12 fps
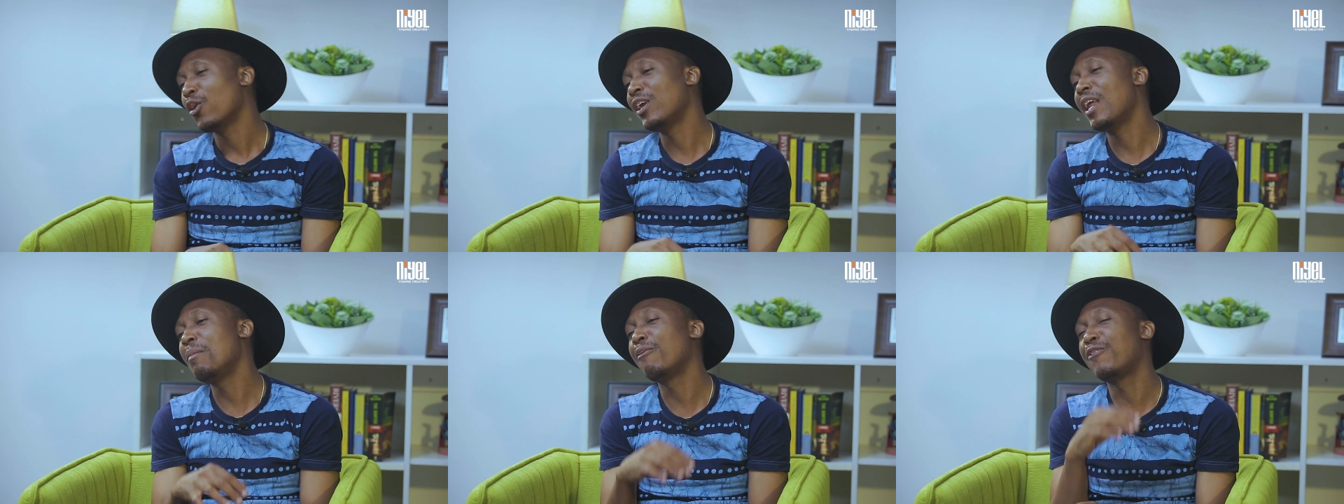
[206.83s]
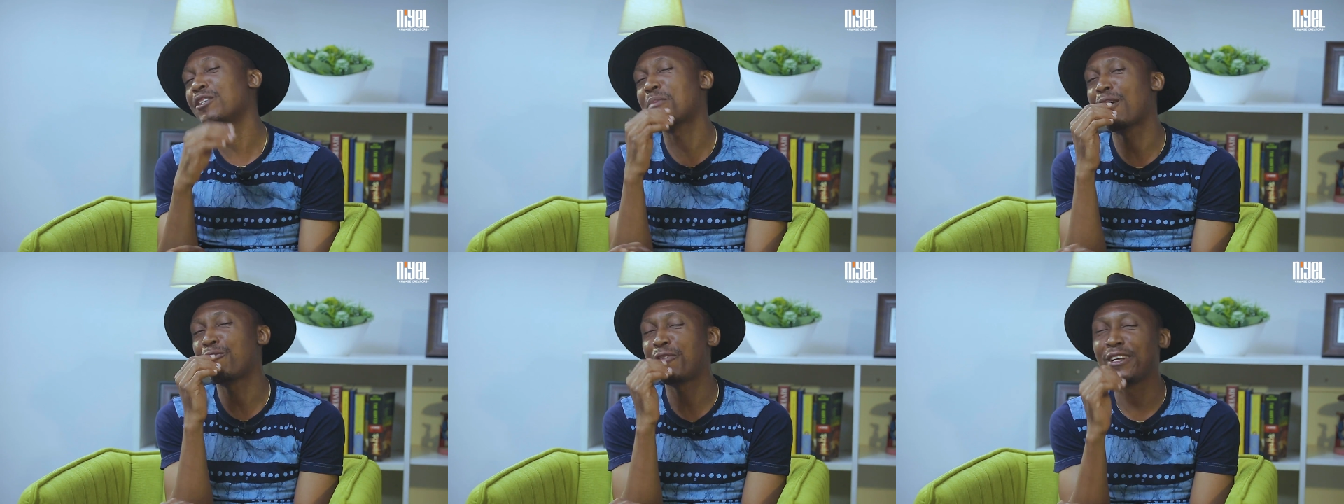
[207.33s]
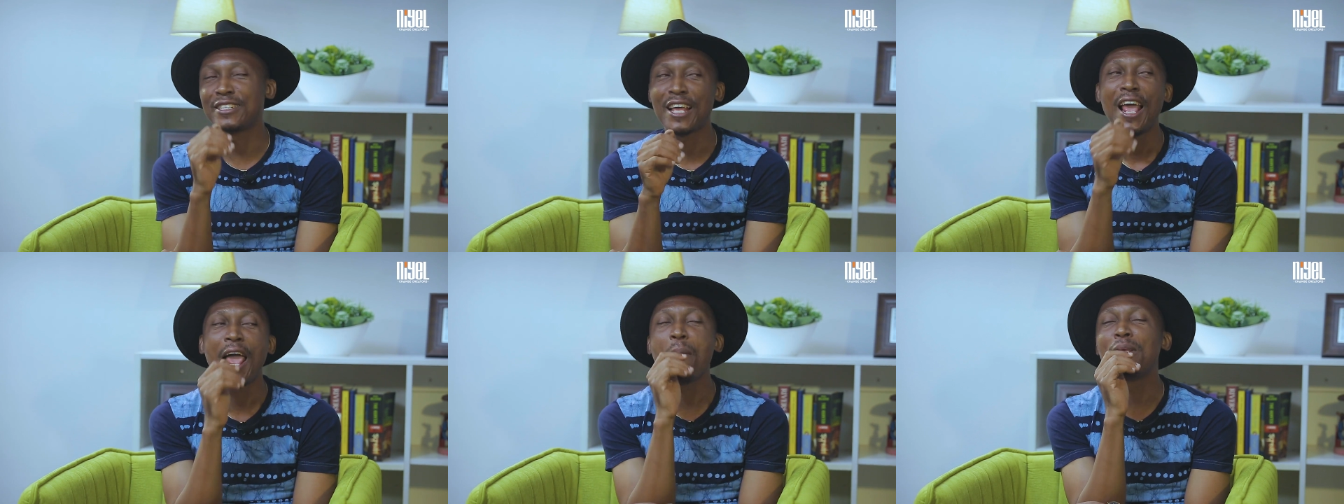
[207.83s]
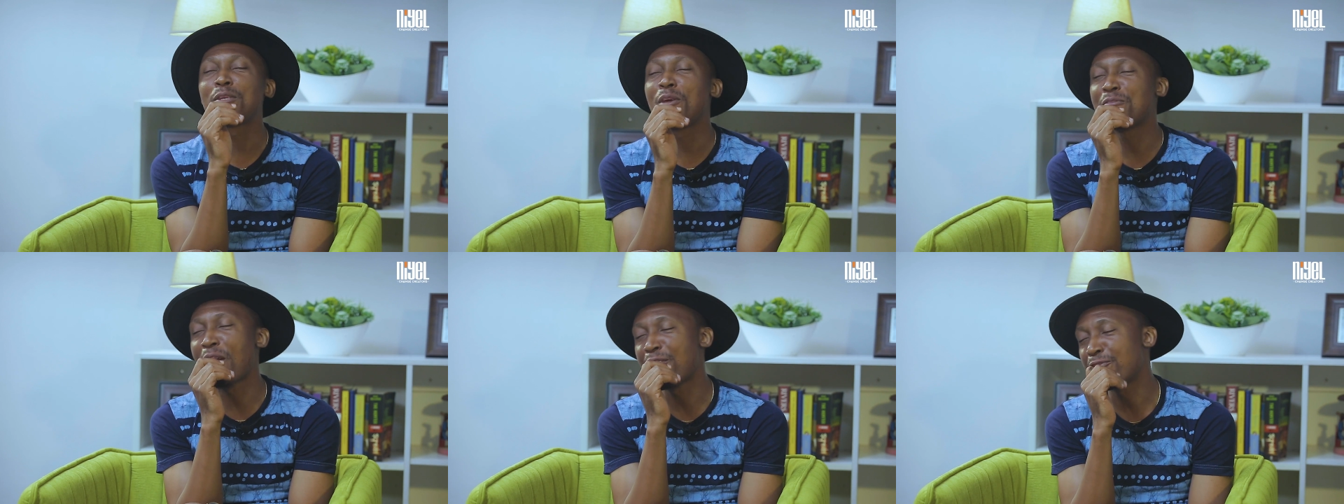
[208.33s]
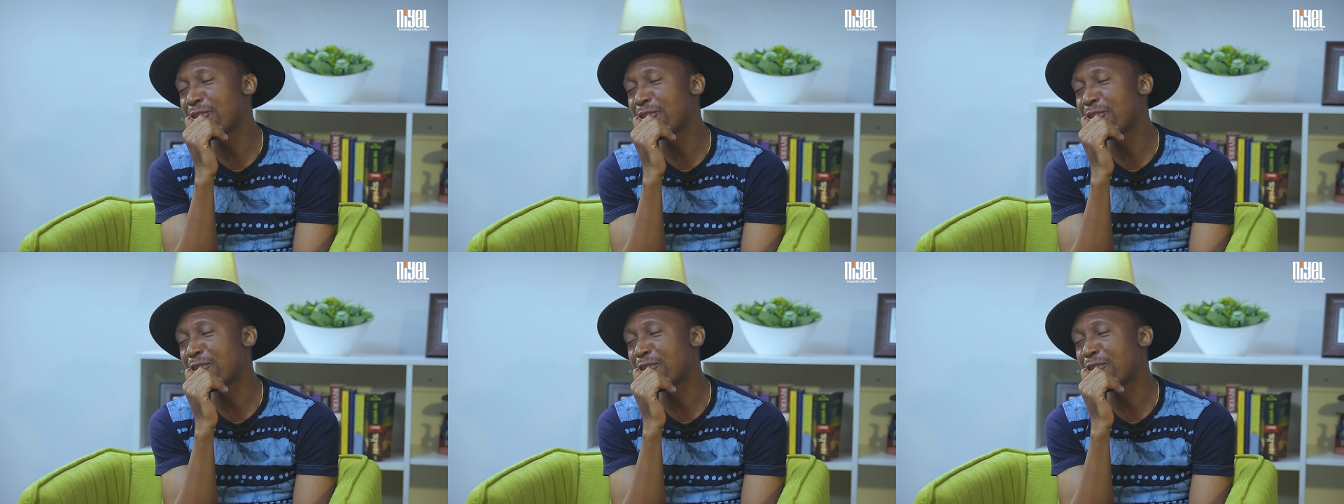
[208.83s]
Well, let me face my friend. Let me face my